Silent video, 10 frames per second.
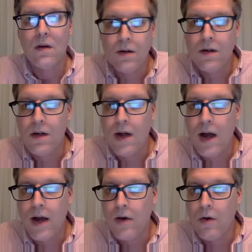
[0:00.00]

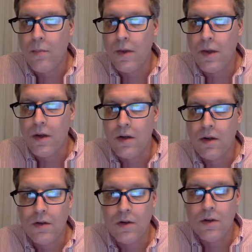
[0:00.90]
not open
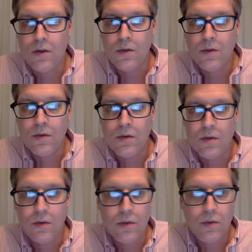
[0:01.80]
noon
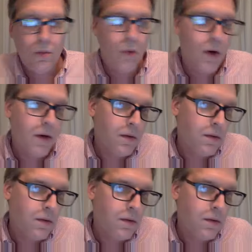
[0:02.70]
to 1?